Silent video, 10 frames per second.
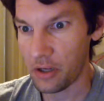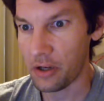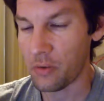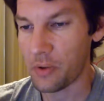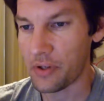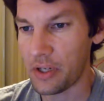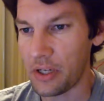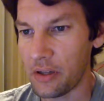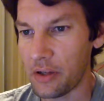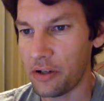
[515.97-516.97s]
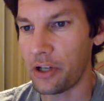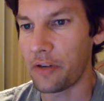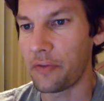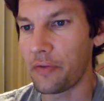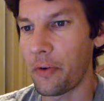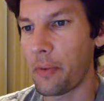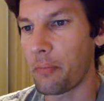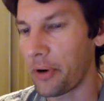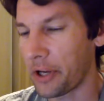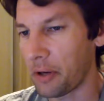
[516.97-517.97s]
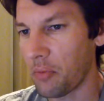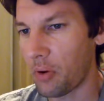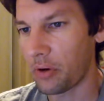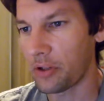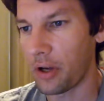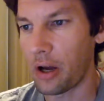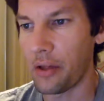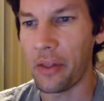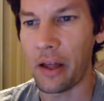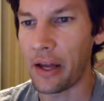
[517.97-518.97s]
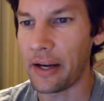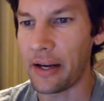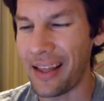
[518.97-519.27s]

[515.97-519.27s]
We're seeing the shift from the brick and mortar to online,